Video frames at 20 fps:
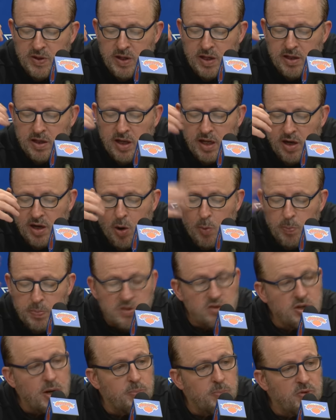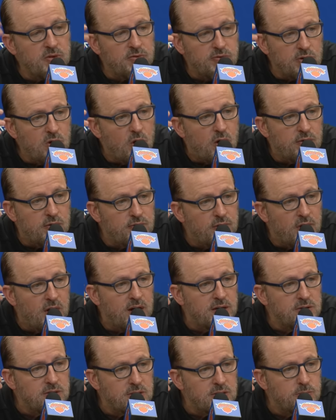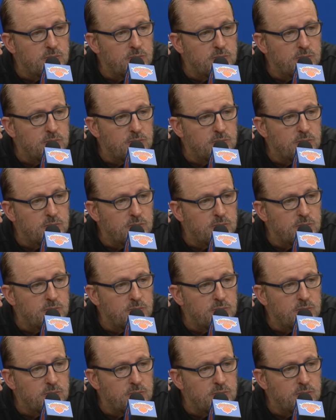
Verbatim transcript: it opens up the floor for us